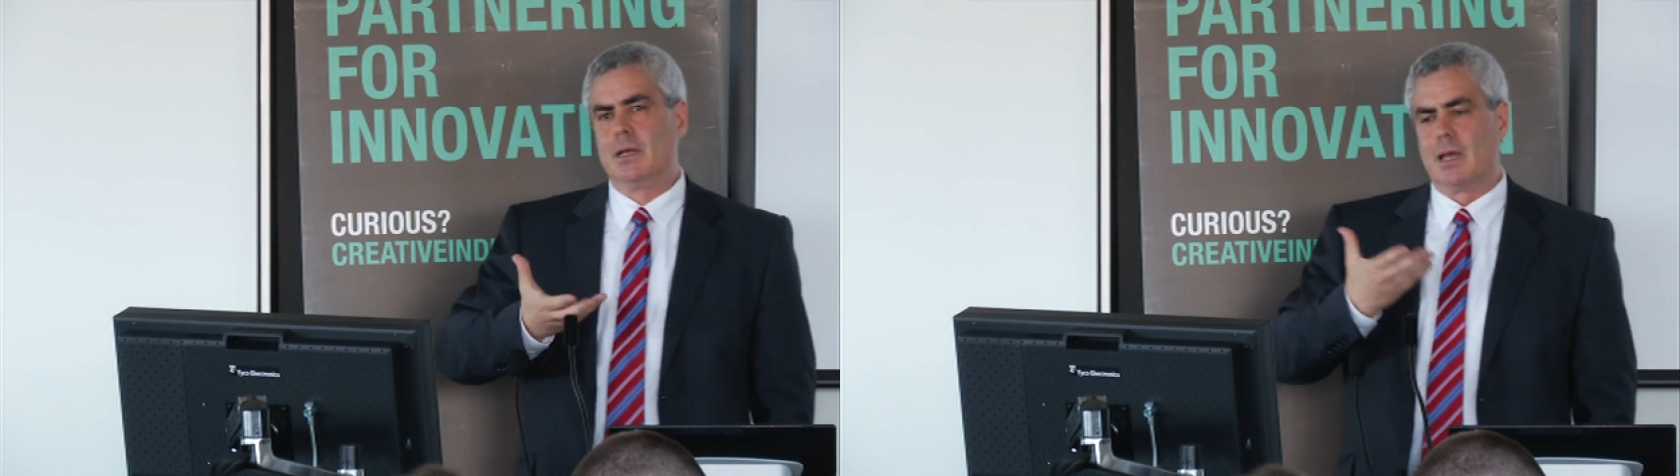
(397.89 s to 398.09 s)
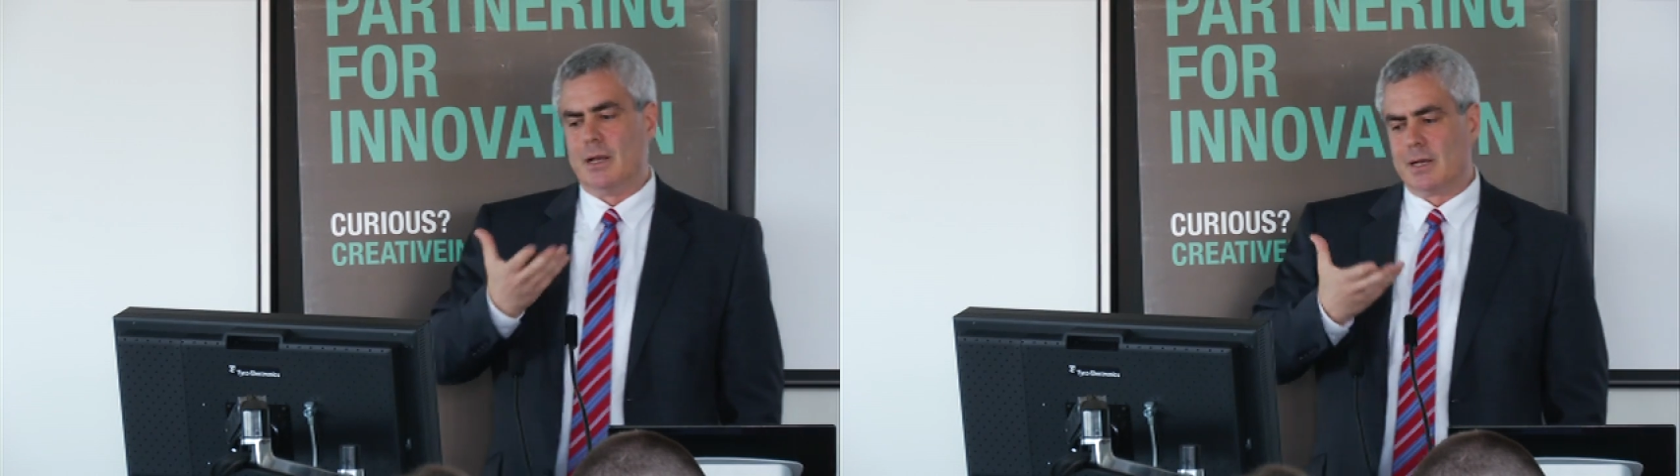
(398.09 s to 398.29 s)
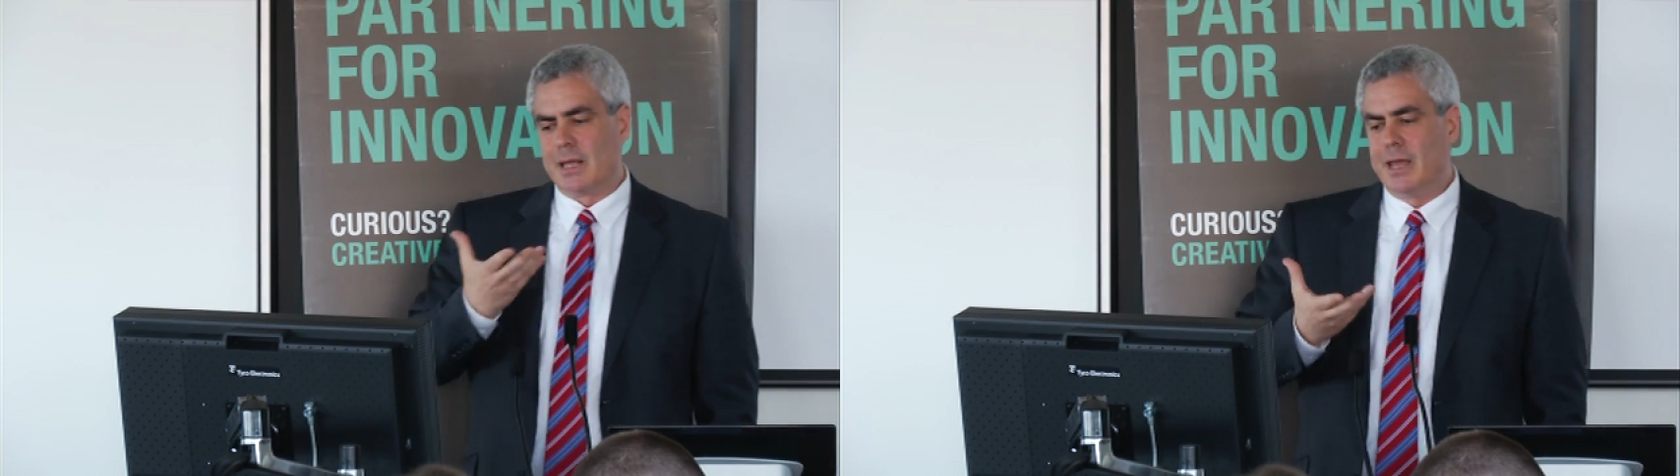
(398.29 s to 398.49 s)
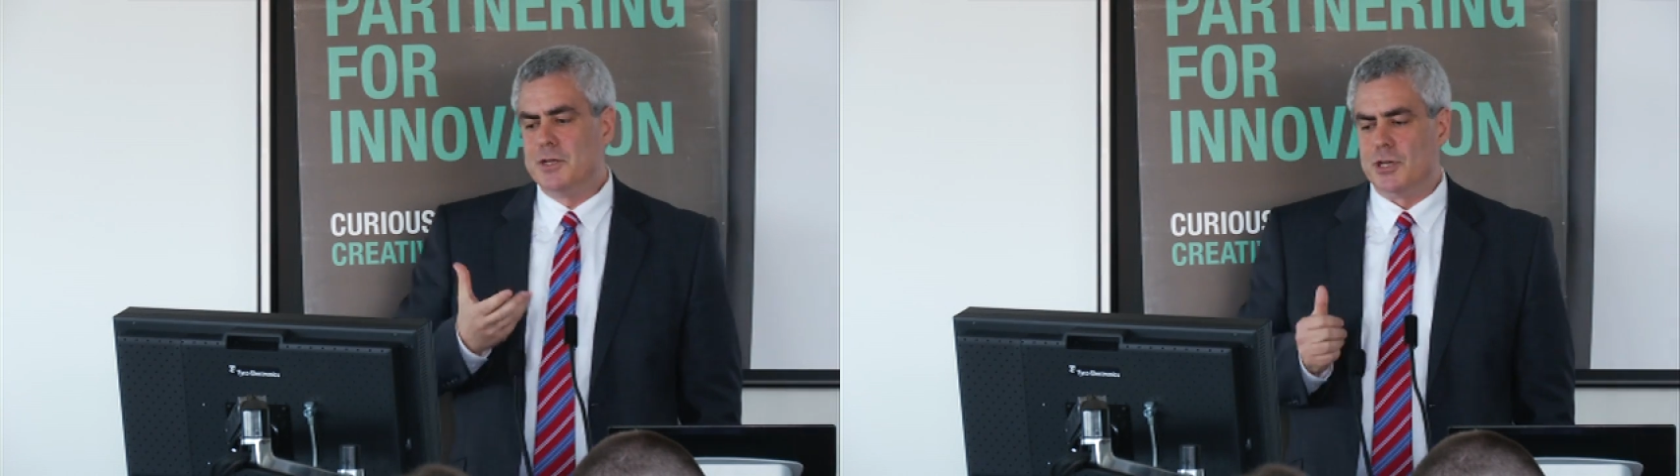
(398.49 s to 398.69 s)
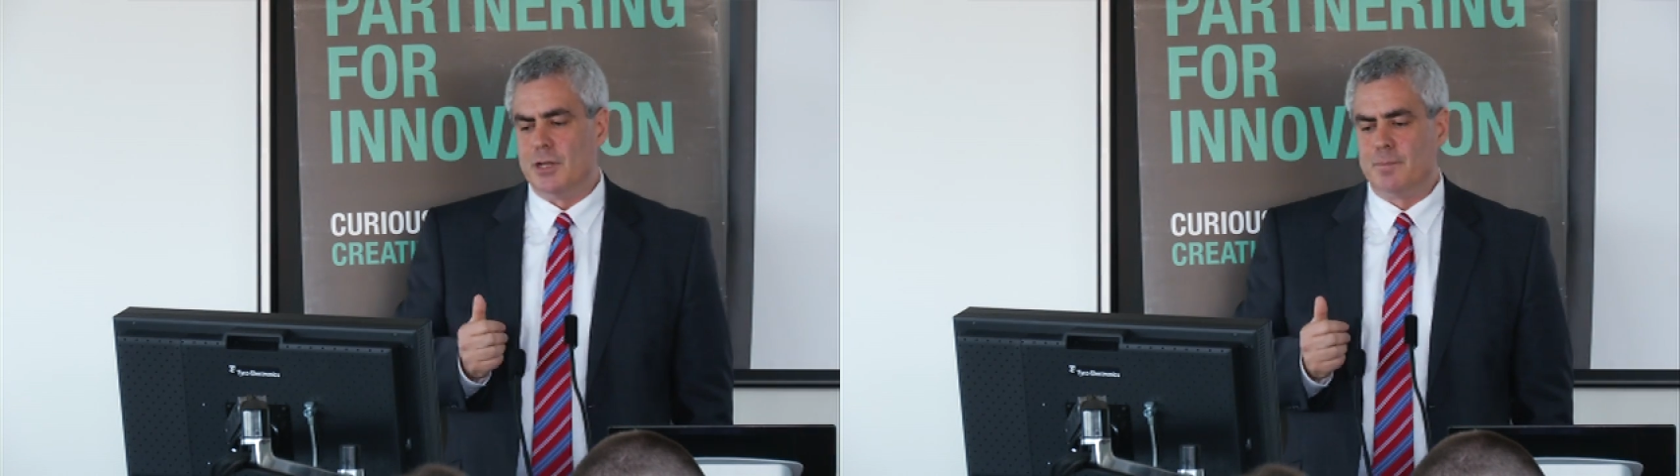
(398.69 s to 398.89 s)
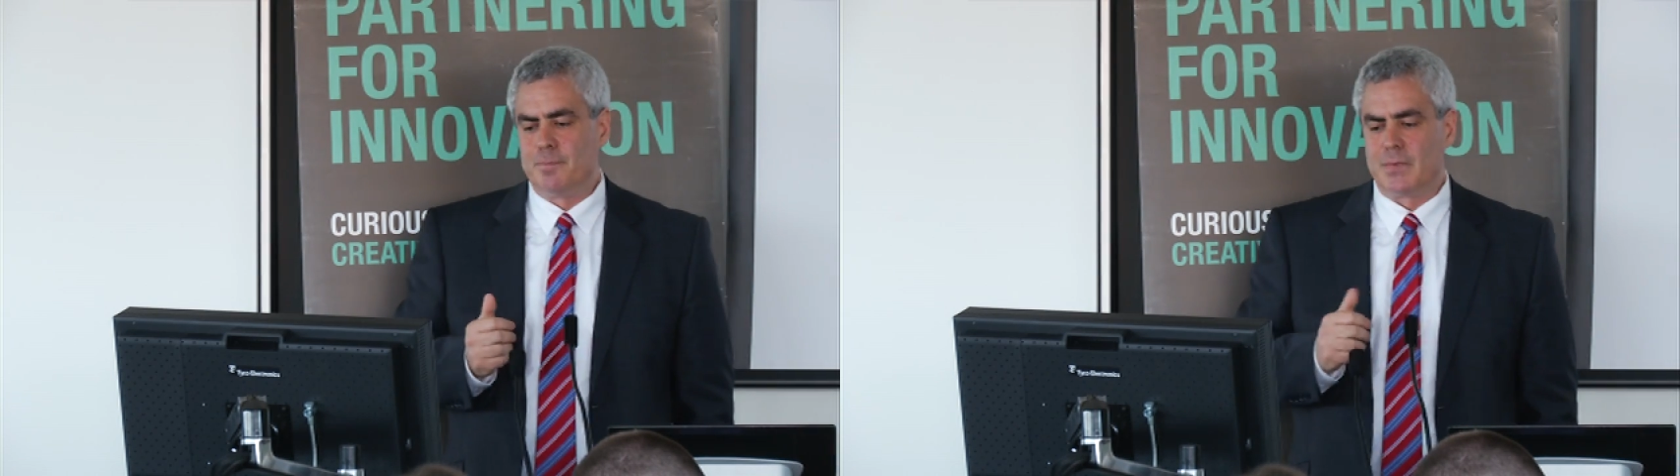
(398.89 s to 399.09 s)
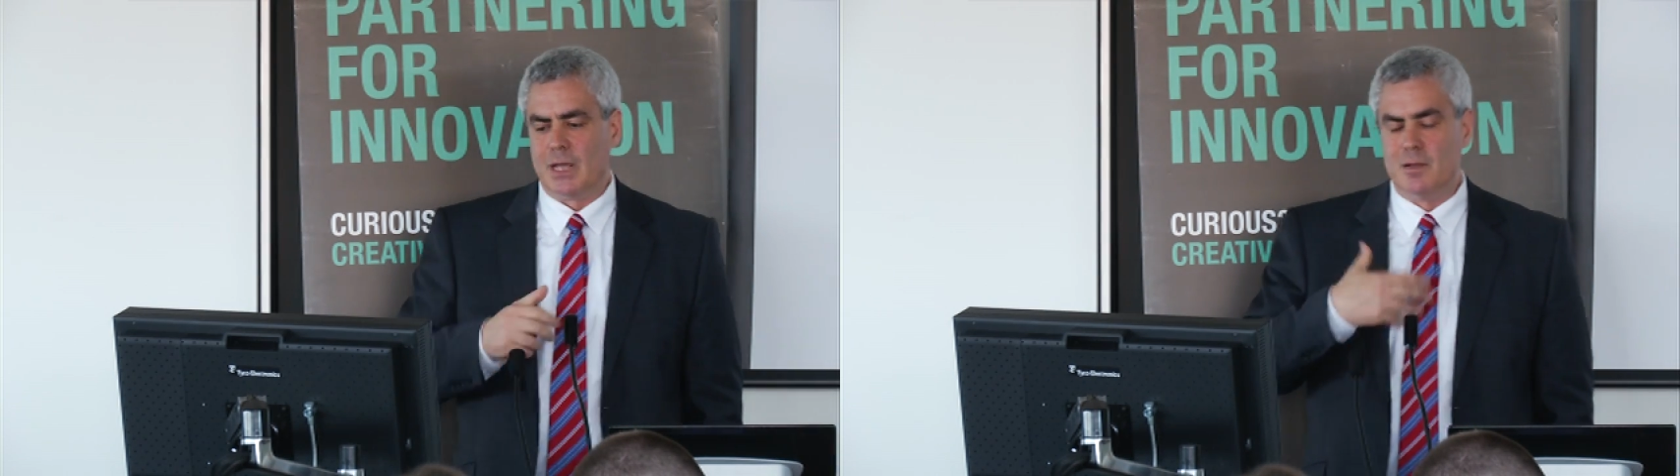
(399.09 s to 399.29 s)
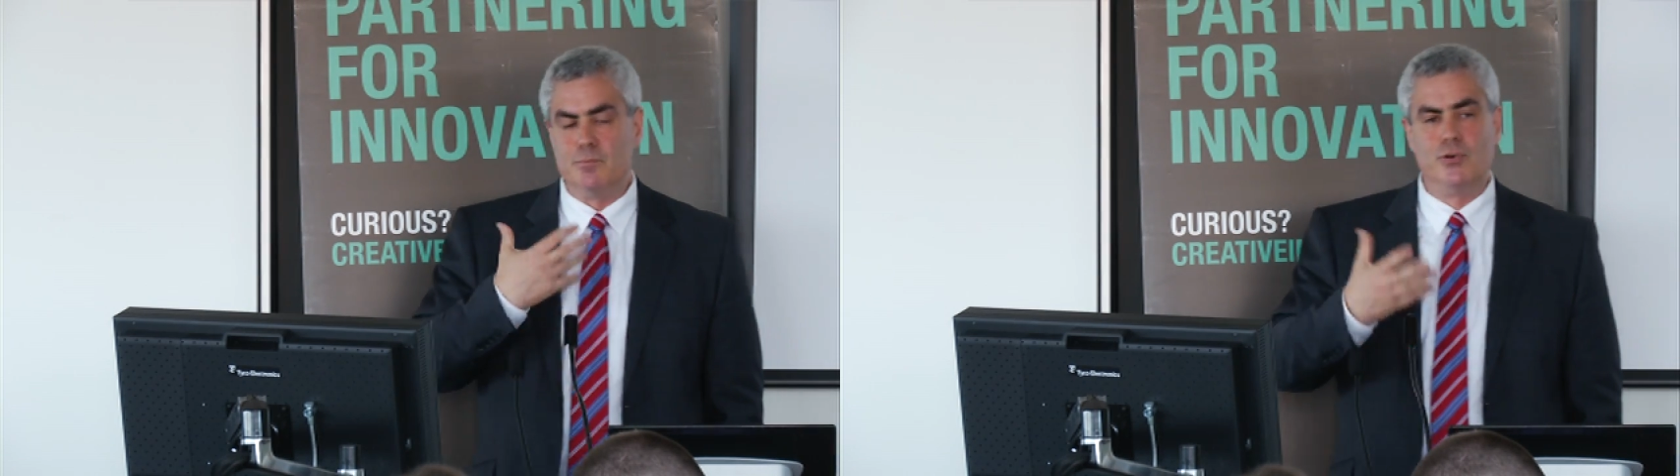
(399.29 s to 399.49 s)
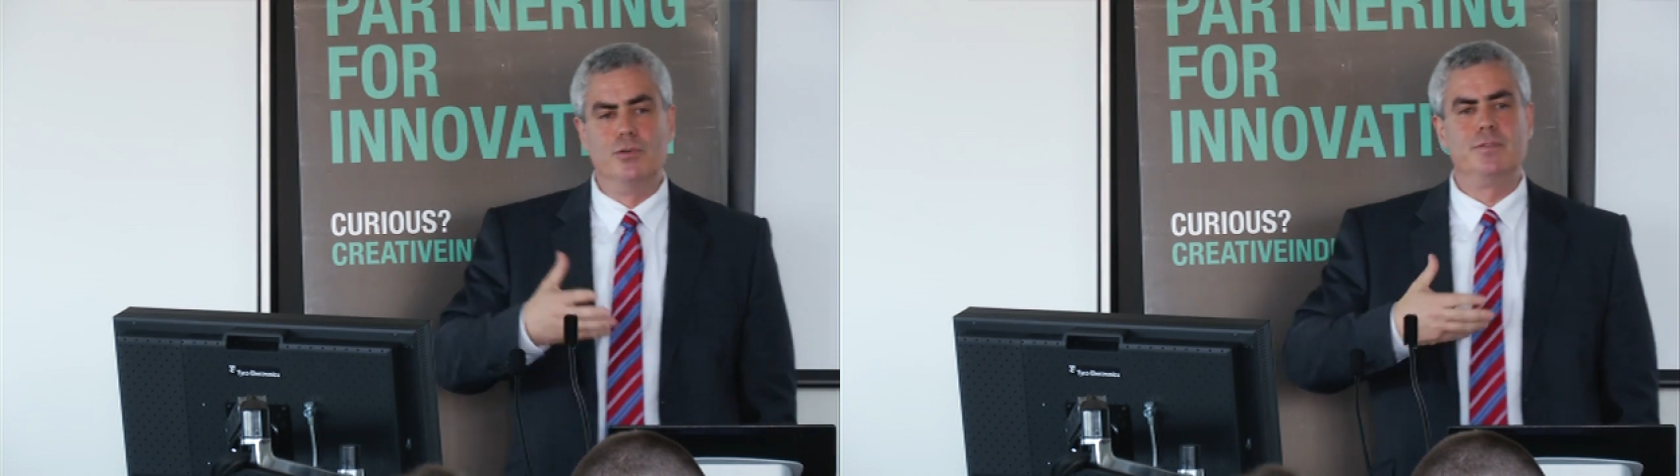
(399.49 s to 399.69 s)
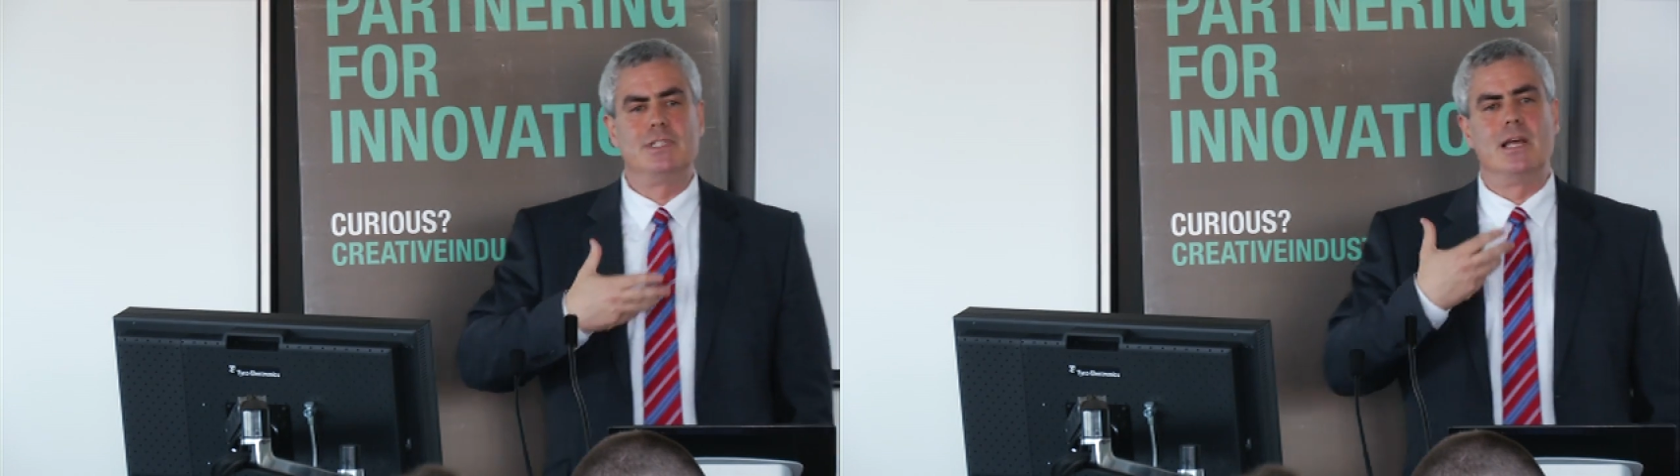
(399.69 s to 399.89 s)
can engage in, it
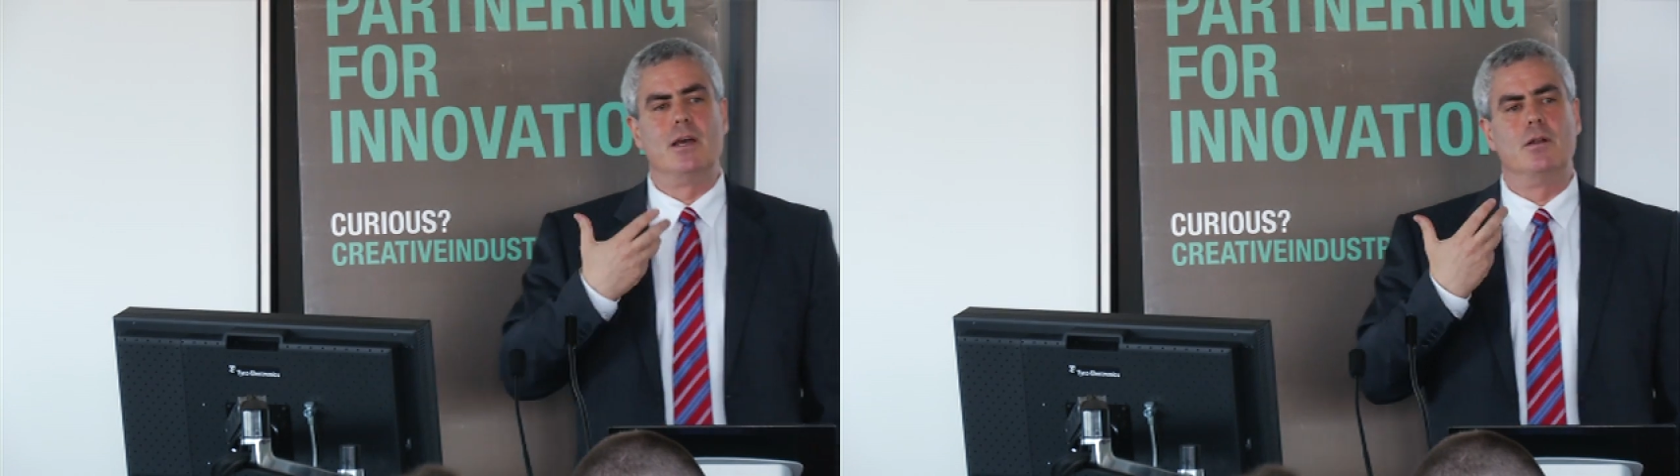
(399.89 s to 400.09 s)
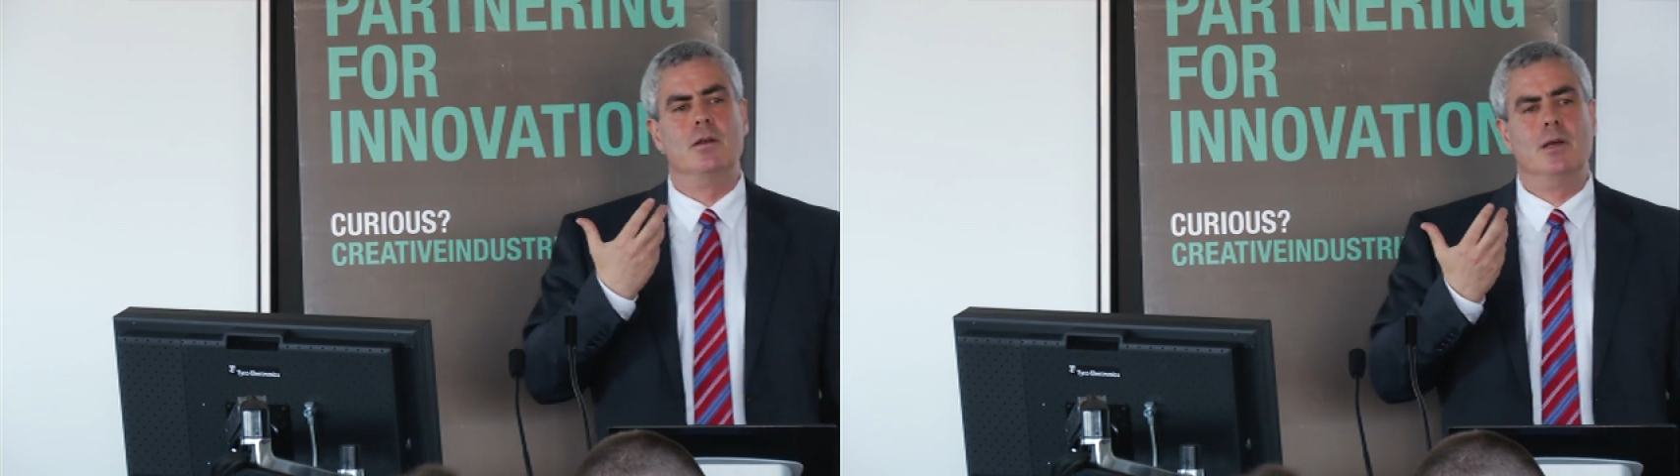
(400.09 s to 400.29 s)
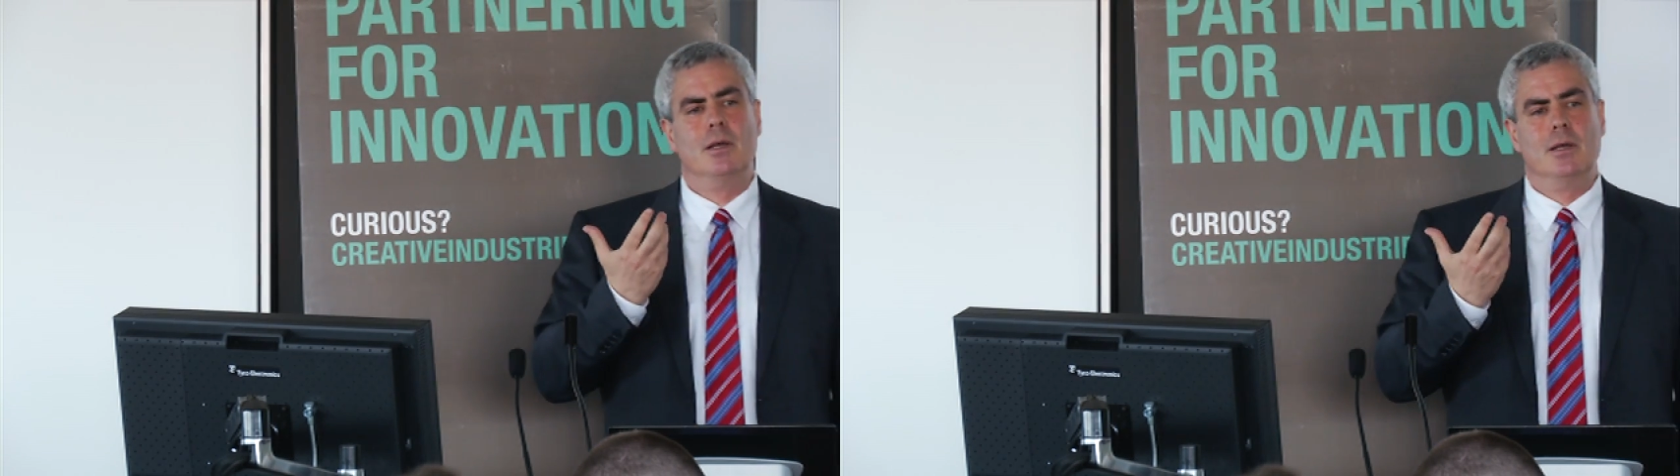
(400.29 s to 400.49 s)
improves their